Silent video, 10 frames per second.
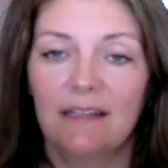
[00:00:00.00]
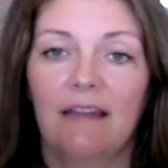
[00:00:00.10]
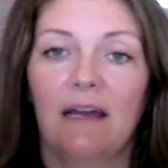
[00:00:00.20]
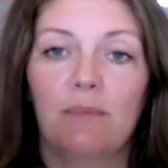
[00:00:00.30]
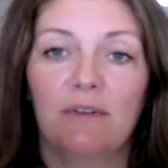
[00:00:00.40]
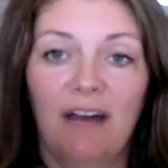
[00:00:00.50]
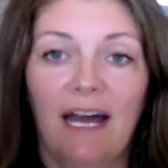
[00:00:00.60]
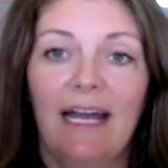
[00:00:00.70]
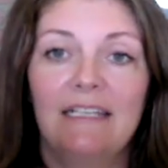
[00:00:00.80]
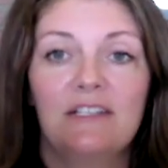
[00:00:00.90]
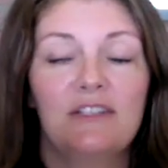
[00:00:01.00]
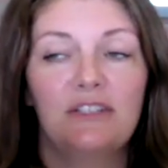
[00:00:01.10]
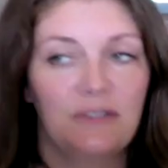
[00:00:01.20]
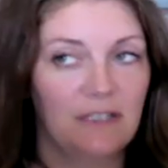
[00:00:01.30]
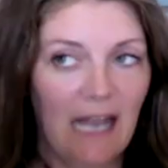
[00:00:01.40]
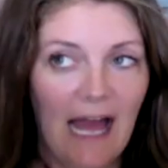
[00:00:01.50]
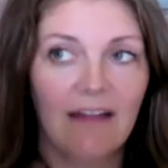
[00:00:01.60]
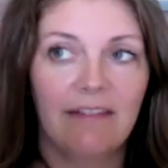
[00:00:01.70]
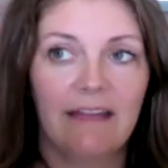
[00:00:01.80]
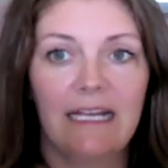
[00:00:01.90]
that provide student
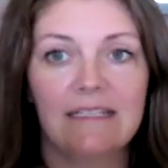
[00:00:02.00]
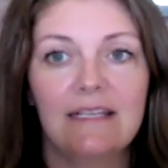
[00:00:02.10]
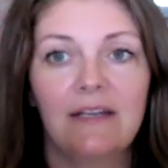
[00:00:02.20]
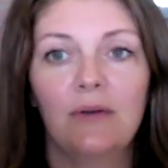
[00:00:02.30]
athletes